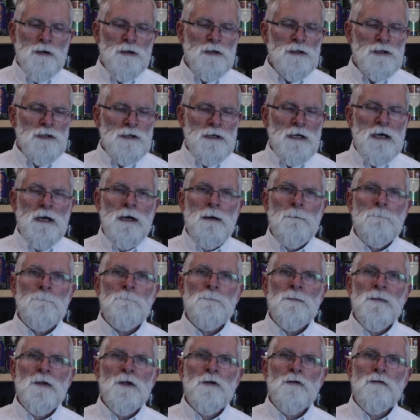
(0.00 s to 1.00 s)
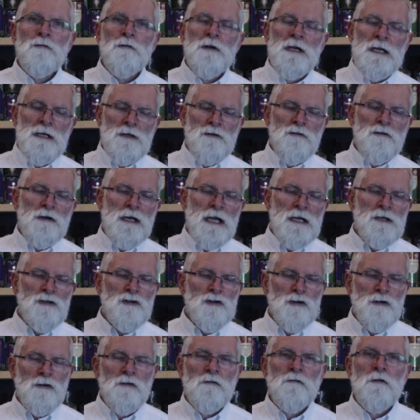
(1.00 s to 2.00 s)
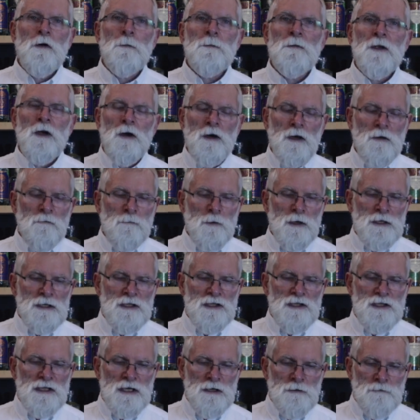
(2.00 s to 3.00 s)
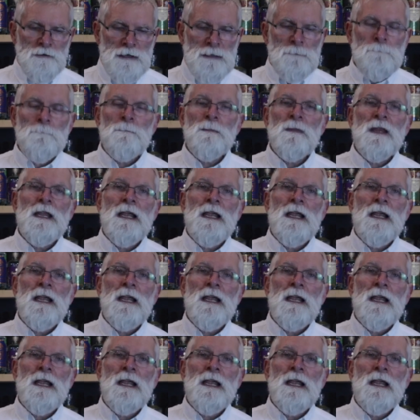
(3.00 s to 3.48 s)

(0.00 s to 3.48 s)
good um, green credentials from the Isle of Wight Distillery